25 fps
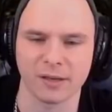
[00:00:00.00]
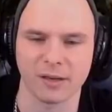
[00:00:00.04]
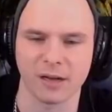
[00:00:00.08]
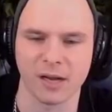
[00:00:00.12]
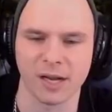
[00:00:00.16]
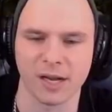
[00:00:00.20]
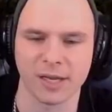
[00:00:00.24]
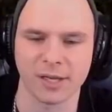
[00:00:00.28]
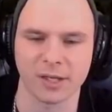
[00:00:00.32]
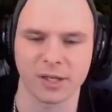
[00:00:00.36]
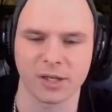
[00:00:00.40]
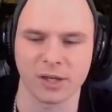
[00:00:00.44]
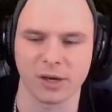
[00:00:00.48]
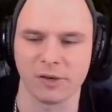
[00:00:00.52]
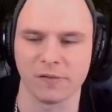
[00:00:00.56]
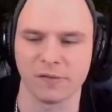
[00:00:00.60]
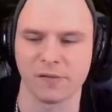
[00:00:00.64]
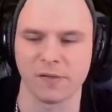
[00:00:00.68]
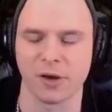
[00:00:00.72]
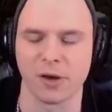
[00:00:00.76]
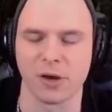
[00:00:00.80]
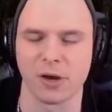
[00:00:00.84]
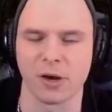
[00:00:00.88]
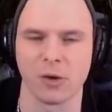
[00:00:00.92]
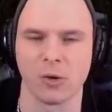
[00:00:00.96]
could go for
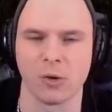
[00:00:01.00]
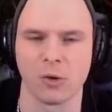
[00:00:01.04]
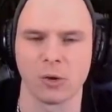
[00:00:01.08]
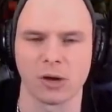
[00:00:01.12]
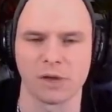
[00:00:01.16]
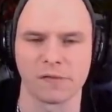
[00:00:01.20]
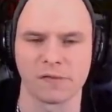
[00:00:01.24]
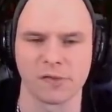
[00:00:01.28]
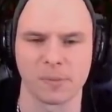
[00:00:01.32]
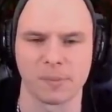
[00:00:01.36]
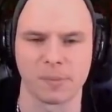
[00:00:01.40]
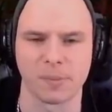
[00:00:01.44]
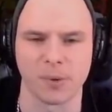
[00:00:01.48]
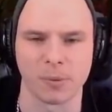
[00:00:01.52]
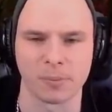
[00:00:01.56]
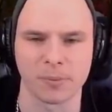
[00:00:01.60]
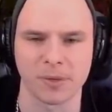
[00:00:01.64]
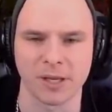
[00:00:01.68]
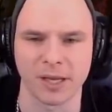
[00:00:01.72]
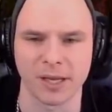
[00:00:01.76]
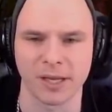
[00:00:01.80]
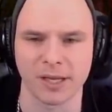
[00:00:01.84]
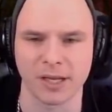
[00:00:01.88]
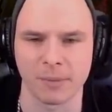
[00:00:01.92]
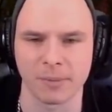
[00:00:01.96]
her or go for a pop
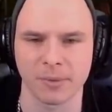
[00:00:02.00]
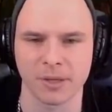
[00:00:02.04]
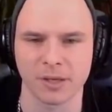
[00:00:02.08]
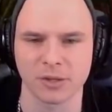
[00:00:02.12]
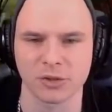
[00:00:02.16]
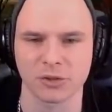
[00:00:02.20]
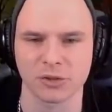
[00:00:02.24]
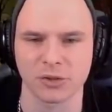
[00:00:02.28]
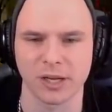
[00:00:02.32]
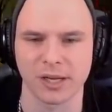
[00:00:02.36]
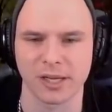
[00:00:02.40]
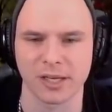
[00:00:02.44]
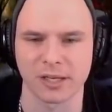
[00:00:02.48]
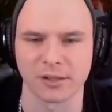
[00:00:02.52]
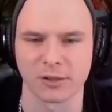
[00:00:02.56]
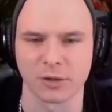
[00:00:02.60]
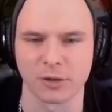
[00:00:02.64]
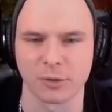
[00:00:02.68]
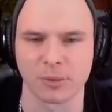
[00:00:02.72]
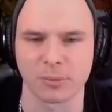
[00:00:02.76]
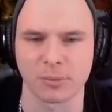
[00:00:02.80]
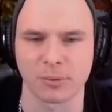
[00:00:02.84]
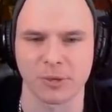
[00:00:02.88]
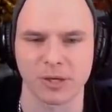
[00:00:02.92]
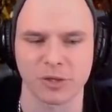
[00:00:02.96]
kick. I'm going to try and get a little
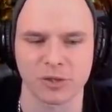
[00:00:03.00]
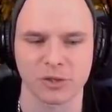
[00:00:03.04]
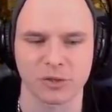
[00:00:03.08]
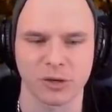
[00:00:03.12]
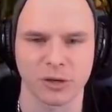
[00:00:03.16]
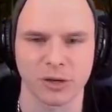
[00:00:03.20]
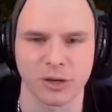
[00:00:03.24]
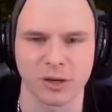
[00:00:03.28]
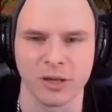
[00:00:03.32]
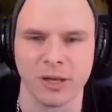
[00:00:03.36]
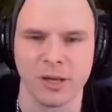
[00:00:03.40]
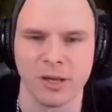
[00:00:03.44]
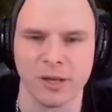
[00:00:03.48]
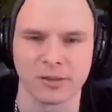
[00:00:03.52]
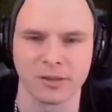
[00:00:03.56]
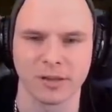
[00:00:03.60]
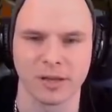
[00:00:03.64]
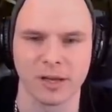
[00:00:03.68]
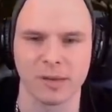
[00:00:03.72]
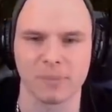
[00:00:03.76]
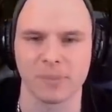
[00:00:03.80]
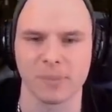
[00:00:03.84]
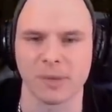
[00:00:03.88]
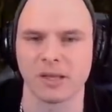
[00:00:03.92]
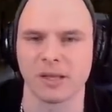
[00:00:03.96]
bit of pressure on her.
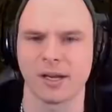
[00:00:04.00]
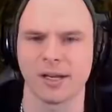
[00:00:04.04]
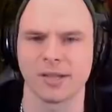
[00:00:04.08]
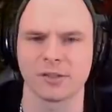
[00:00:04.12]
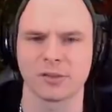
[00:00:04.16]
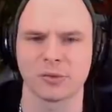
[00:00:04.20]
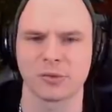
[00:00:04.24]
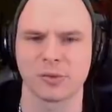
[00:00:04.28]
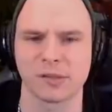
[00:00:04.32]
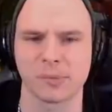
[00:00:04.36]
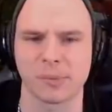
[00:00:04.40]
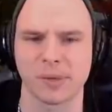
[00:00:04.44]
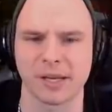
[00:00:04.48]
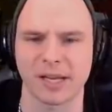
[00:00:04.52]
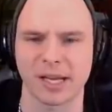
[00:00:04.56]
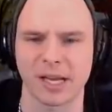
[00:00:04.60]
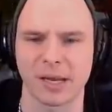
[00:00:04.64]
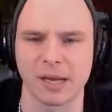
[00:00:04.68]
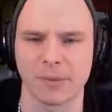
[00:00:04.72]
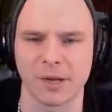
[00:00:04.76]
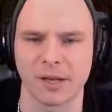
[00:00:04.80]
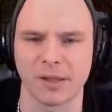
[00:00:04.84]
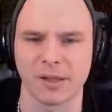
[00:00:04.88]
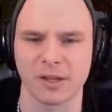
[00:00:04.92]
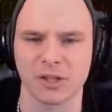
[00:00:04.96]
Hide my light, twist my
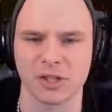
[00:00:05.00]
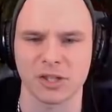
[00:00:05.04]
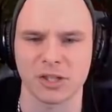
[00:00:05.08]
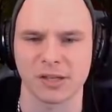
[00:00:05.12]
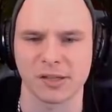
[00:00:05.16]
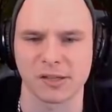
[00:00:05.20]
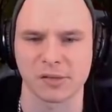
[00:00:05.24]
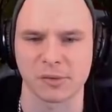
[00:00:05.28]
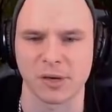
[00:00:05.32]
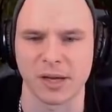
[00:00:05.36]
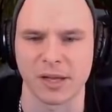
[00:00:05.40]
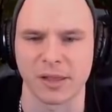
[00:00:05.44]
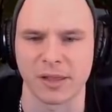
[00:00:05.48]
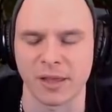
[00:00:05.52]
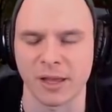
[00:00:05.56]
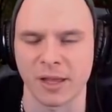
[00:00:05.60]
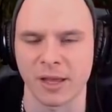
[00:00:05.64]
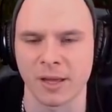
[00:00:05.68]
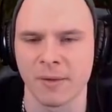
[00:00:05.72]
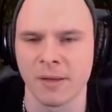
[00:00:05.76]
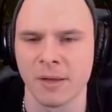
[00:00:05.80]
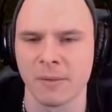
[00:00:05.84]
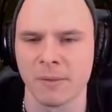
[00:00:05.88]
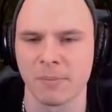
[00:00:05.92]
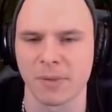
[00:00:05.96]
camera. There she is right there.
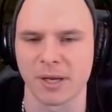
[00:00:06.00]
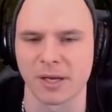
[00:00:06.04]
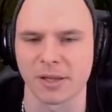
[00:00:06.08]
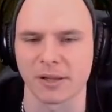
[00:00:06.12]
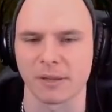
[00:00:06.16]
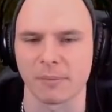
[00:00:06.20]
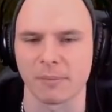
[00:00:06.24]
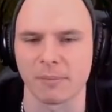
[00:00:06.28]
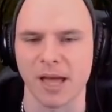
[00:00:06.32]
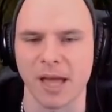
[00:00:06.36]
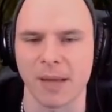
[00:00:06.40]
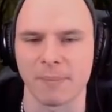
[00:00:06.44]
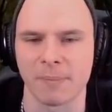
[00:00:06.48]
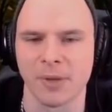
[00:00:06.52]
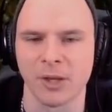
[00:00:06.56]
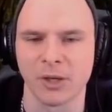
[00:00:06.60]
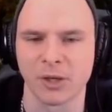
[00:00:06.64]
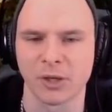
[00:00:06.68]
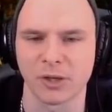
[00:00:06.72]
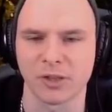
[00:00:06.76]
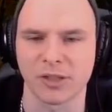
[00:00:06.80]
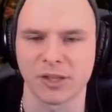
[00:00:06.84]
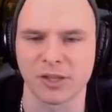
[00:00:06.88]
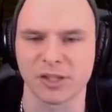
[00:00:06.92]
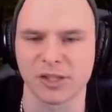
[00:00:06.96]
Middle of the map.
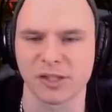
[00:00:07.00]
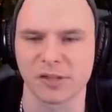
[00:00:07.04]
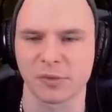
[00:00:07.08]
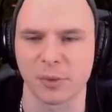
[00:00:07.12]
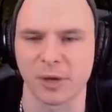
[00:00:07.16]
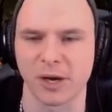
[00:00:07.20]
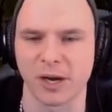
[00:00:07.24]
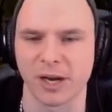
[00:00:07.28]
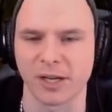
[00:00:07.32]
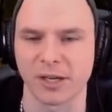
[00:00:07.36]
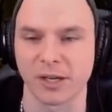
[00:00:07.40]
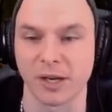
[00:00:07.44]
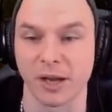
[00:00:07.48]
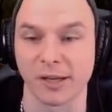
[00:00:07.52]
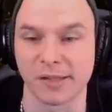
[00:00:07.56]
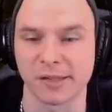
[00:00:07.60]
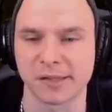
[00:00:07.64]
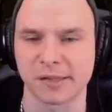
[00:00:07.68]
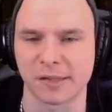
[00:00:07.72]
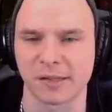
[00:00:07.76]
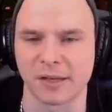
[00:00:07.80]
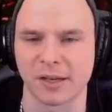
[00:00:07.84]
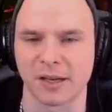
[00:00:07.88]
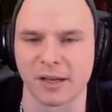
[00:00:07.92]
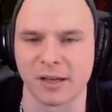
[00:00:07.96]
Good thing she's wearing nice
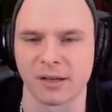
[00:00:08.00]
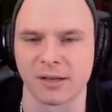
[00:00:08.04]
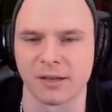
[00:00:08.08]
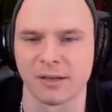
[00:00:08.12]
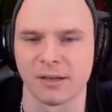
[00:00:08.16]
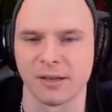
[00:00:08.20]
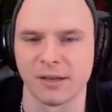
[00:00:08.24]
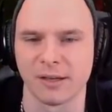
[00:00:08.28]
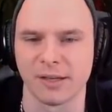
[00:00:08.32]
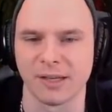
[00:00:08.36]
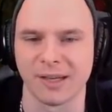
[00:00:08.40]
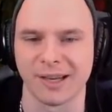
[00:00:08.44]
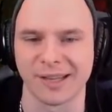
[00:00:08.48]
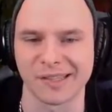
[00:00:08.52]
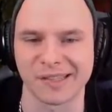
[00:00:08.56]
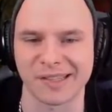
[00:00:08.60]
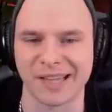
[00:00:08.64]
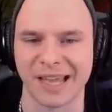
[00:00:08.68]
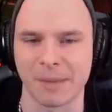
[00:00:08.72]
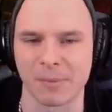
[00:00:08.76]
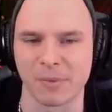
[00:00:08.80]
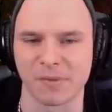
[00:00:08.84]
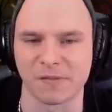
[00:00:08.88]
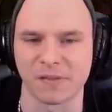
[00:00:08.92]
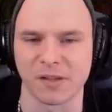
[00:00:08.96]

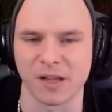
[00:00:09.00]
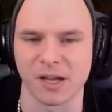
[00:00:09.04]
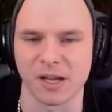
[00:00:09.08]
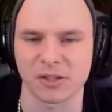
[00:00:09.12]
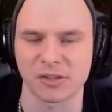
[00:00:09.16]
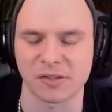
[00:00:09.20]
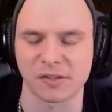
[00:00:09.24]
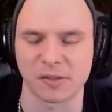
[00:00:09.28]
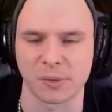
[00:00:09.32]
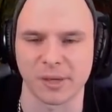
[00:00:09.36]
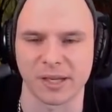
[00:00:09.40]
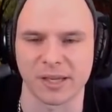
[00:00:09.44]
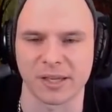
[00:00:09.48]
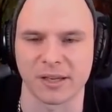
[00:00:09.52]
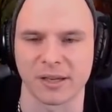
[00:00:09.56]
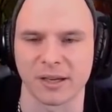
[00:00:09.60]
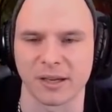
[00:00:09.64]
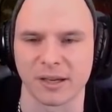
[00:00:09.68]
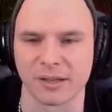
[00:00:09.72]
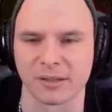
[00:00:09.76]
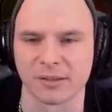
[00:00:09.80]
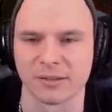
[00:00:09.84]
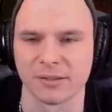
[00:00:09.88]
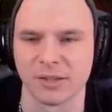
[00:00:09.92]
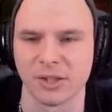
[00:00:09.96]
camouflage so I can,
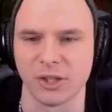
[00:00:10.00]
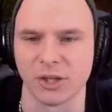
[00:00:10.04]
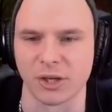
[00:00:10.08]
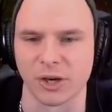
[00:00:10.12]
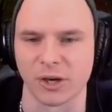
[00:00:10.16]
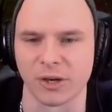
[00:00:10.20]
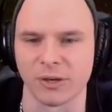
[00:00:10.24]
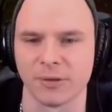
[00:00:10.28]
you know,